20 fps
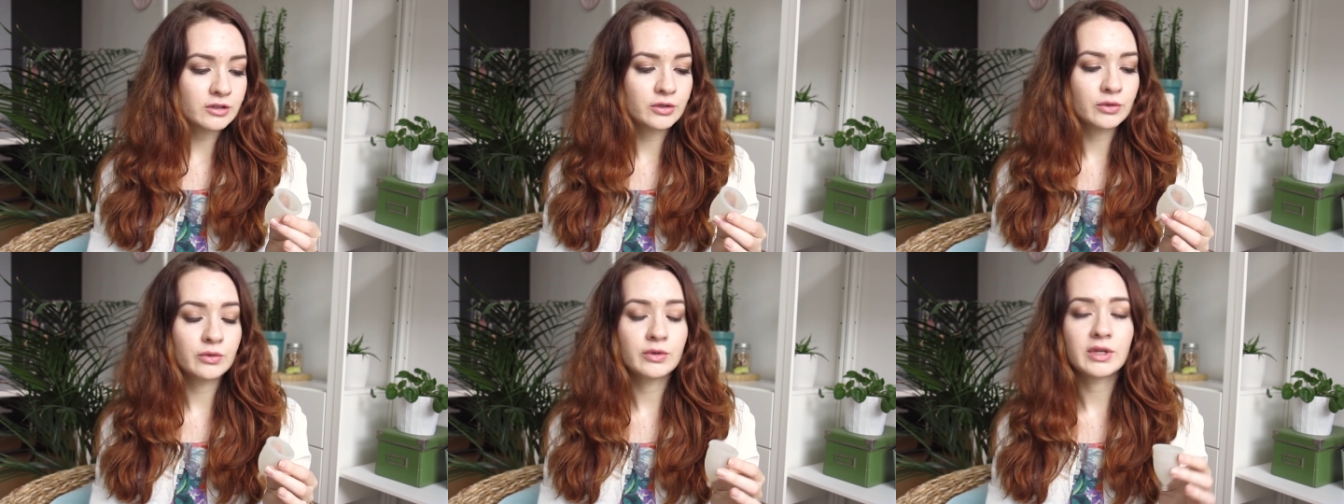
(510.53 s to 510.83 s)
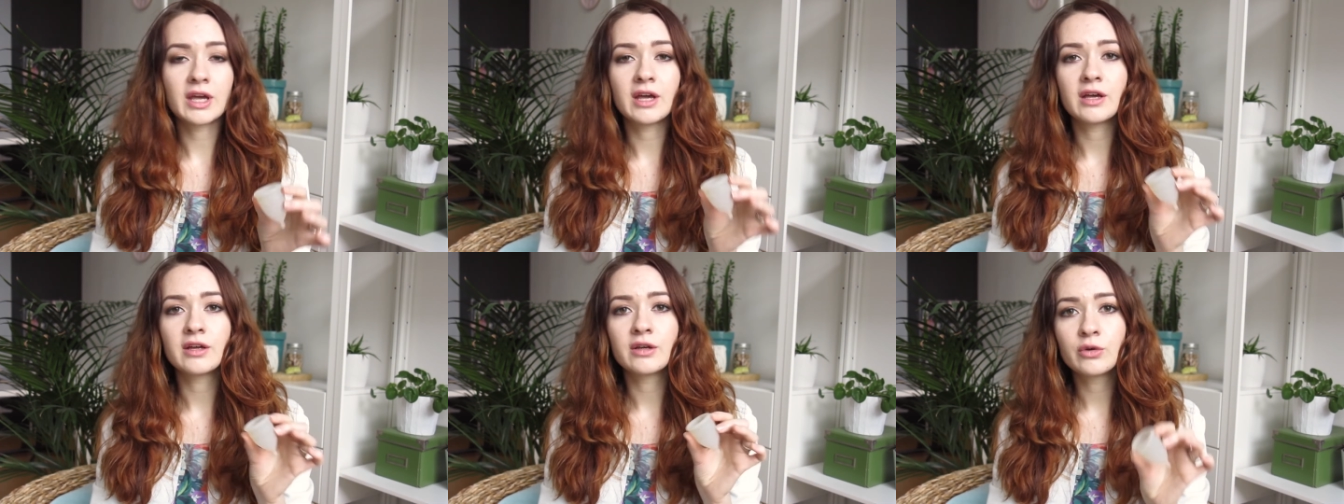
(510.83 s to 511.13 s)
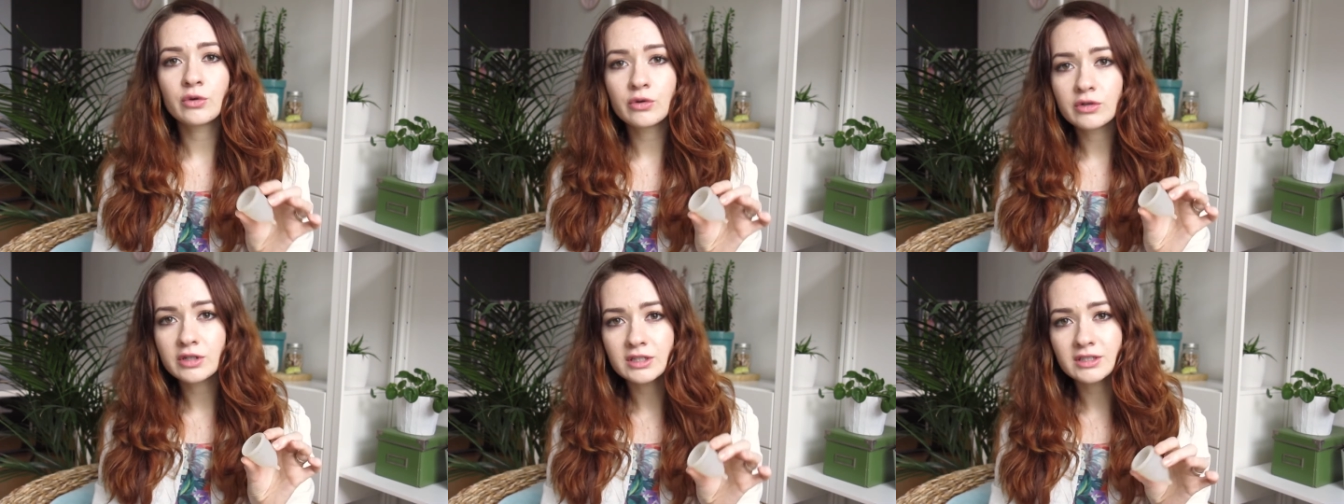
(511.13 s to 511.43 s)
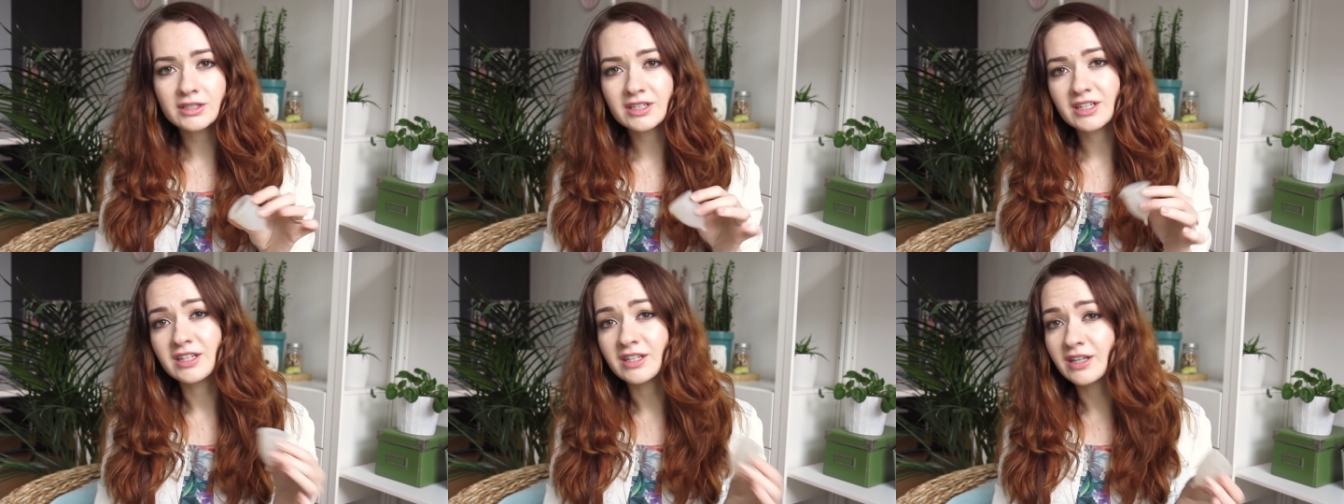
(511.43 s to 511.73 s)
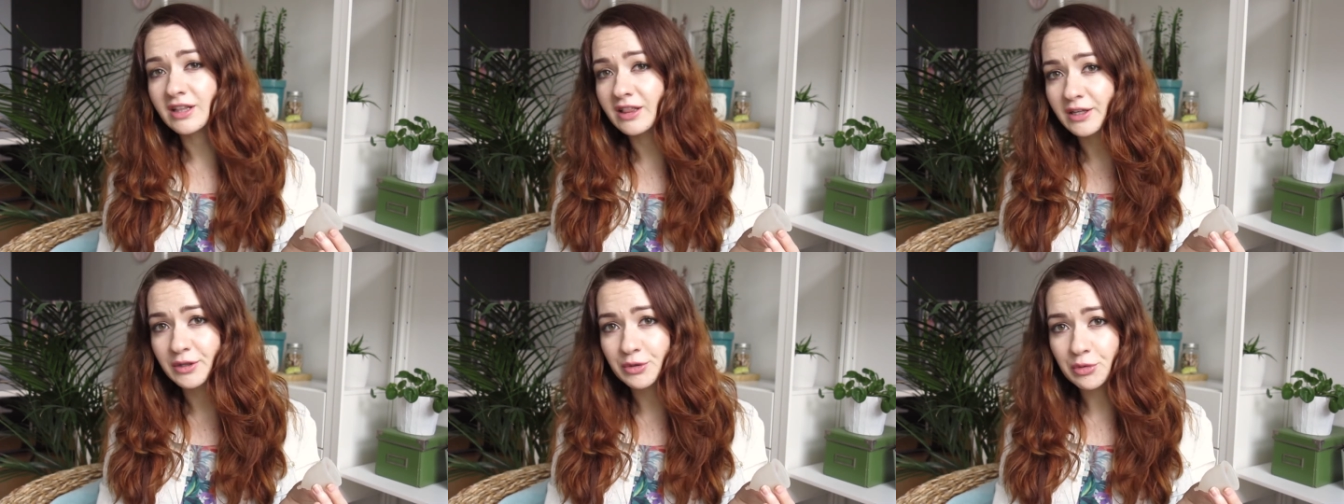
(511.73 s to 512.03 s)
you can cook it in
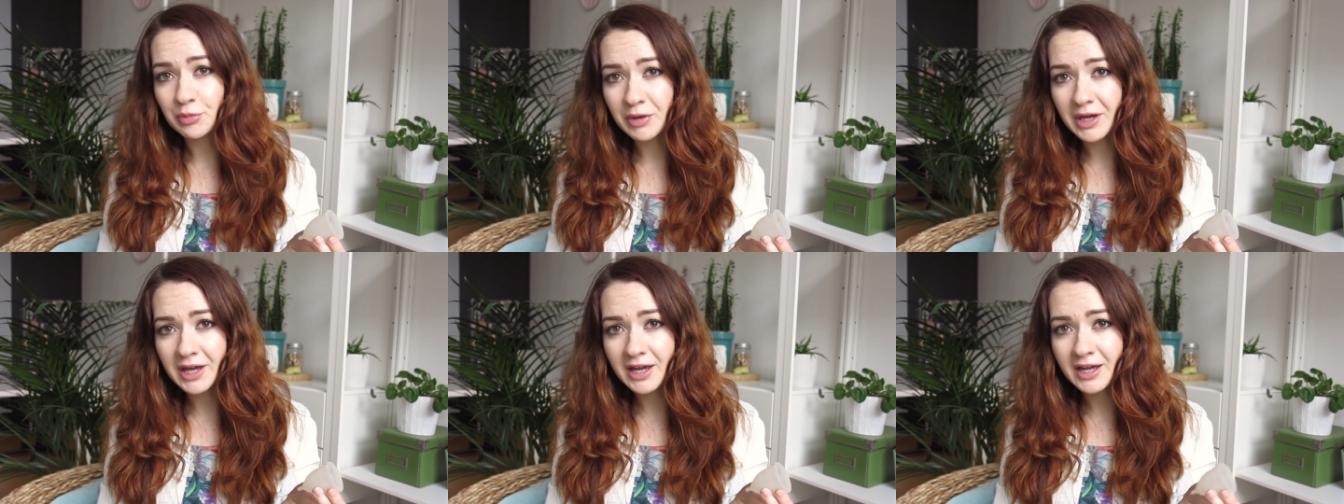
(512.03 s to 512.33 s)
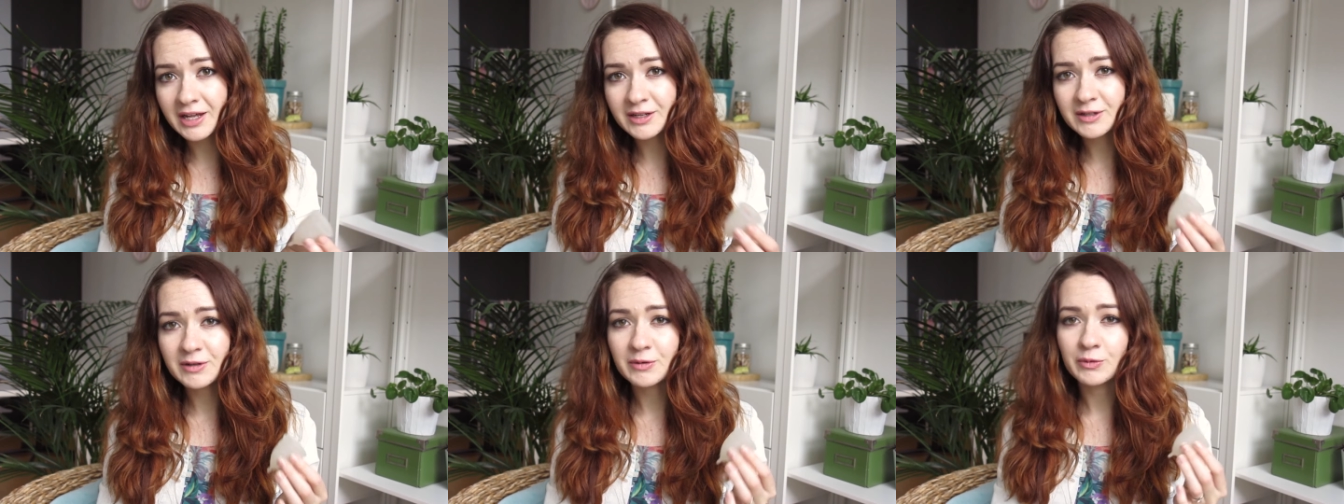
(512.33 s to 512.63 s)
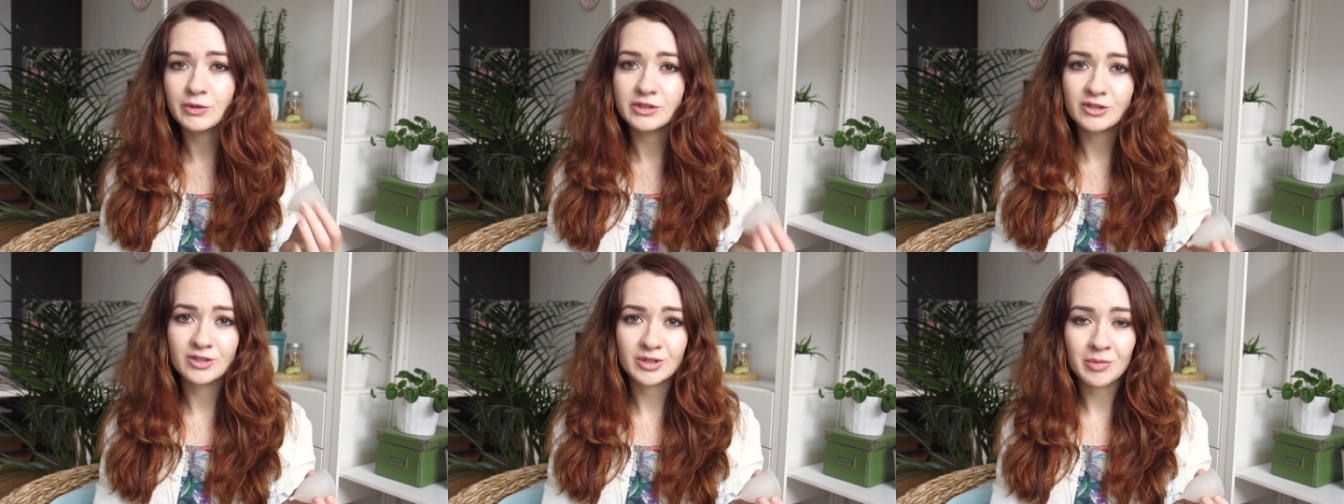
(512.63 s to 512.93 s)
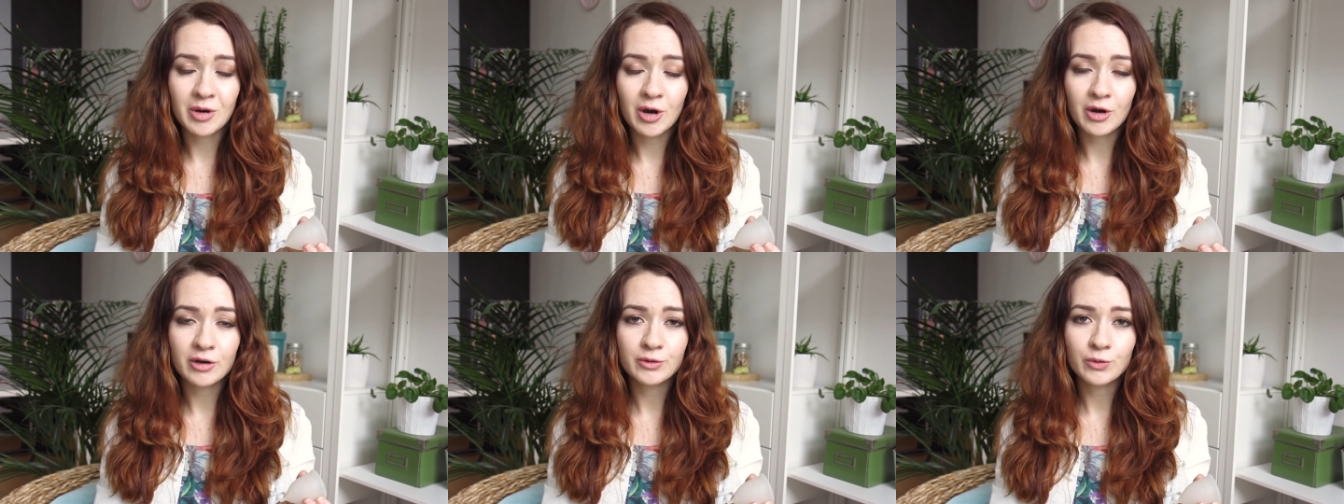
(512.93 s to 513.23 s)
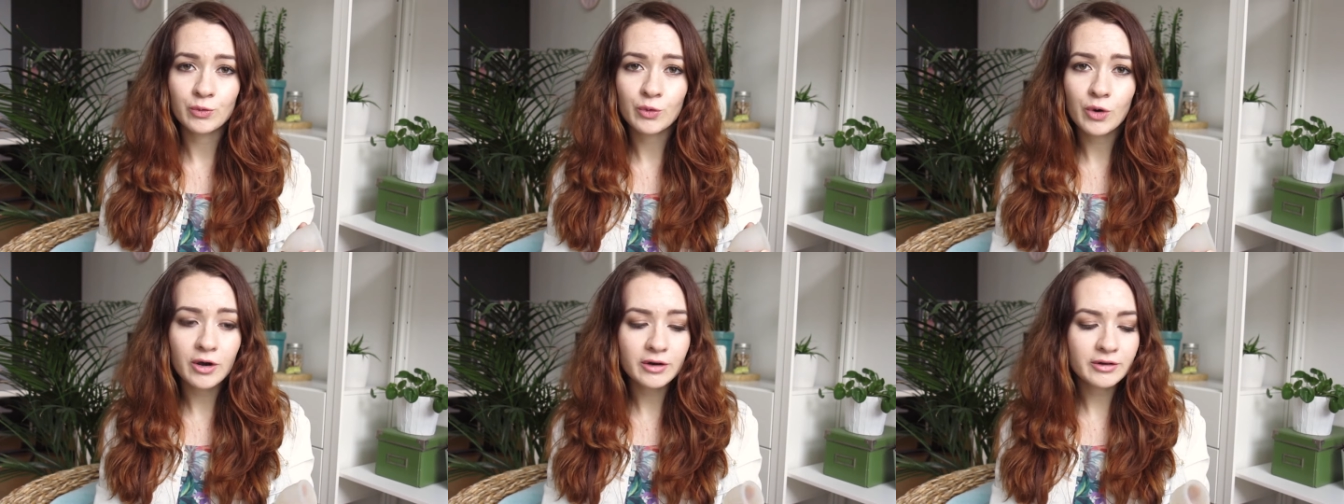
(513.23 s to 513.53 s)
a little pan with some
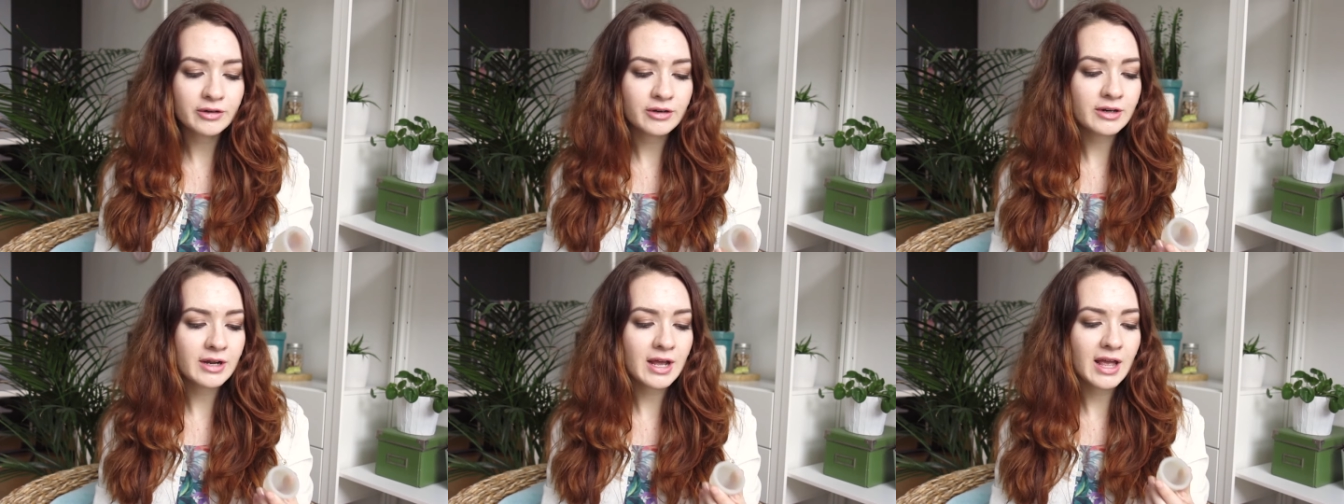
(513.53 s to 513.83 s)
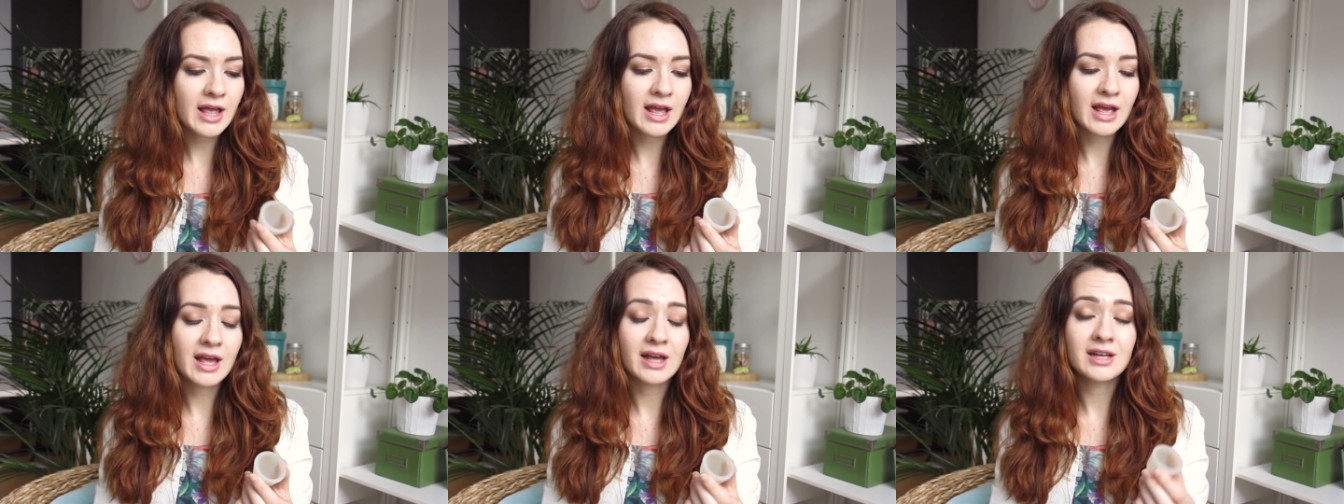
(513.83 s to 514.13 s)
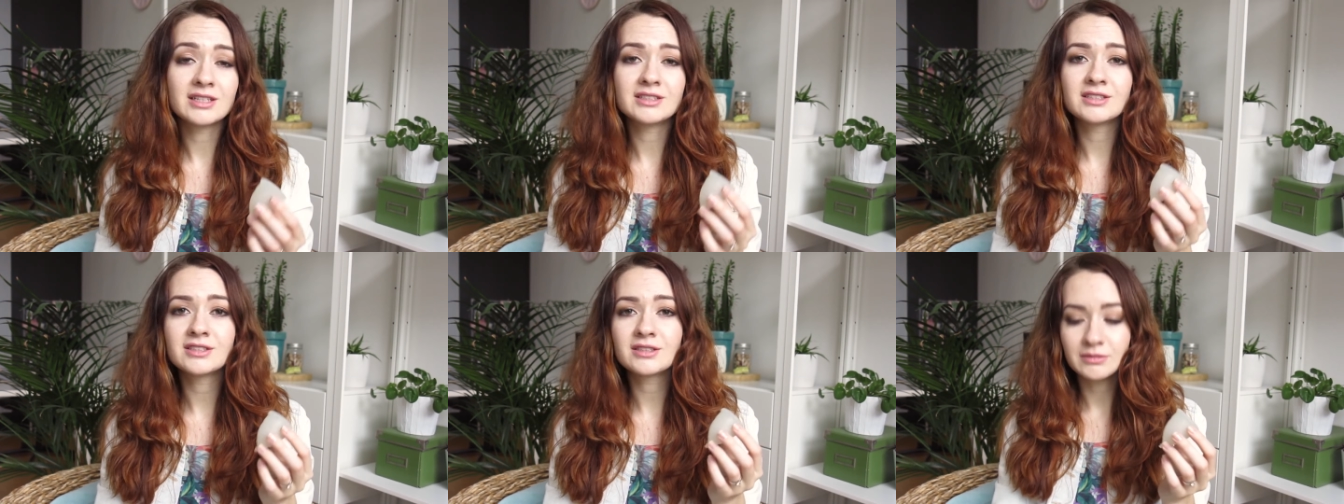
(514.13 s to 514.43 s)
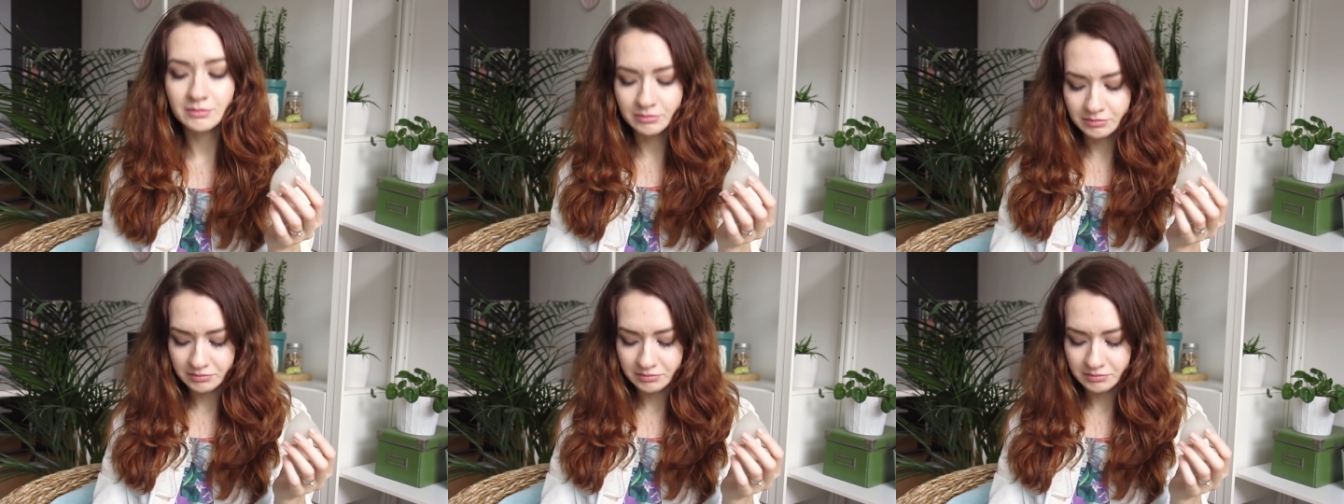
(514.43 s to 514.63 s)
hot water and